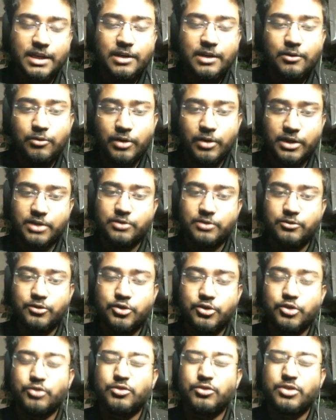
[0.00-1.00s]
what you
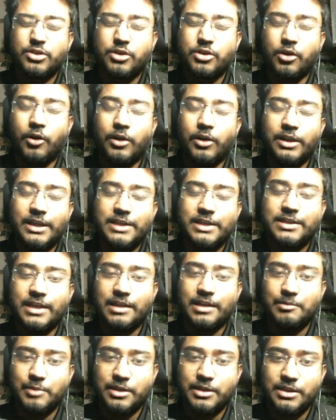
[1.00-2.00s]
choose to call each
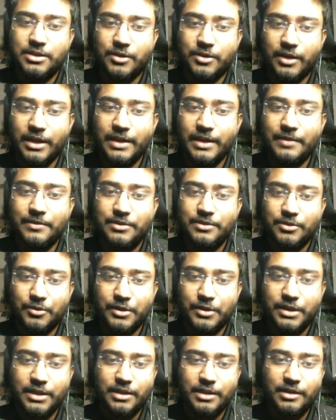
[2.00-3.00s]
element. Okay, so
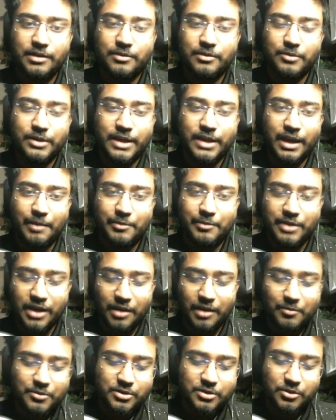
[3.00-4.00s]
here we have
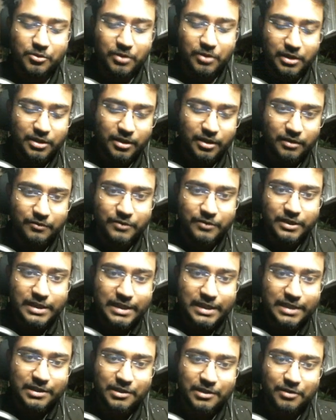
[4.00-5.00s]
nums. We will
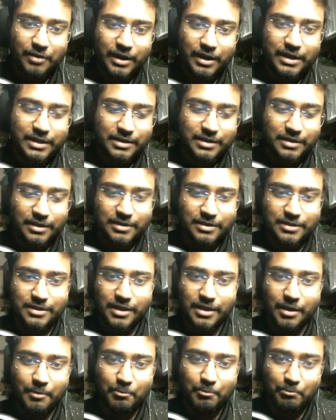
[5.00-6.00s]
conveniently write it as
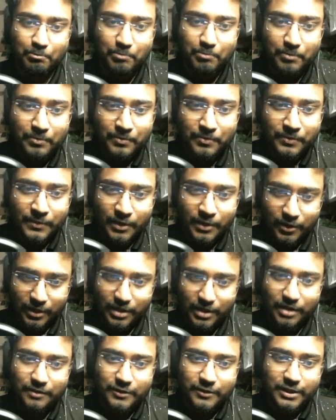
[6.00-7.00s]
num. Okay,
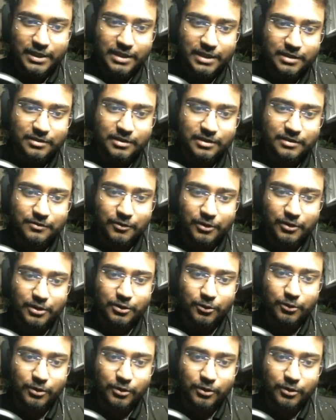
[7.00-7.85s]
convenient. This is for your own